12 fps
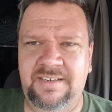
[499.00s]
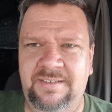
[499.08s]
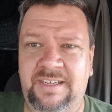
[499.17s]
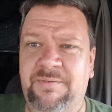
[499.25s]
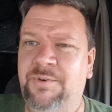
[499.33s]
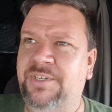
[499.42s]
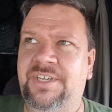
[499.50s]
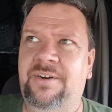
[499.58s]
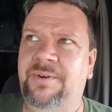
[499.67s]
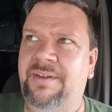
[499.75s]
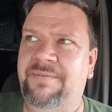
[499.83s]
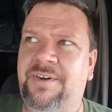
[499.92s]
Well, of course I
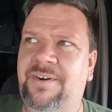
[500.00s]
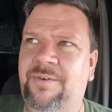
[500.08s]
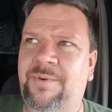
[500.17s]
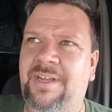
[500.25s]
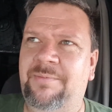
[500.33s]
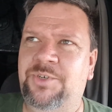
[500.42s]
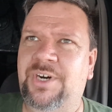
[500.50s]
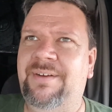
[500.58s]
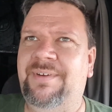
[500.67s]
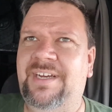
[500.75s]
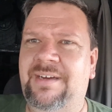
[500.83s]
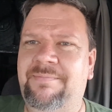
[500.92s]
don't have internet while I'm
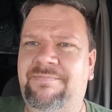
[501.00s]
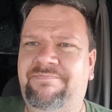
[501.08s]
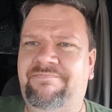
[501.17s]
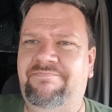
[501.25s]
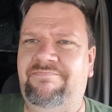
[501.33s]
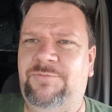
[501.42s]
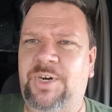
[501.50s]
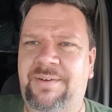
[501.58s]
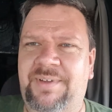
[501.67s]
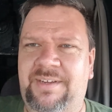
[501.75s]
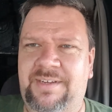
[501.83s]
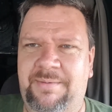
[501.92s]
driving. I
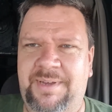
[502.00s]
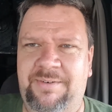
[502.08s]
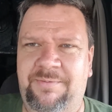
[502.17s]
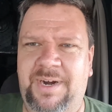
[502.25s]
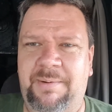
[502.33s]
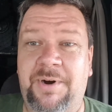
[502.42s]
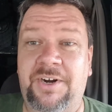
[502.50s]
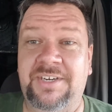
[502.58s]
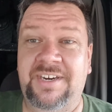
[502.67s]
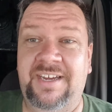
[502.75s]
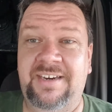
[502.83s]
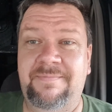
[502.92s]
mean, when I parked
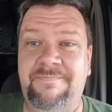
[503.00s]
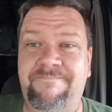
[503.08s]
at night.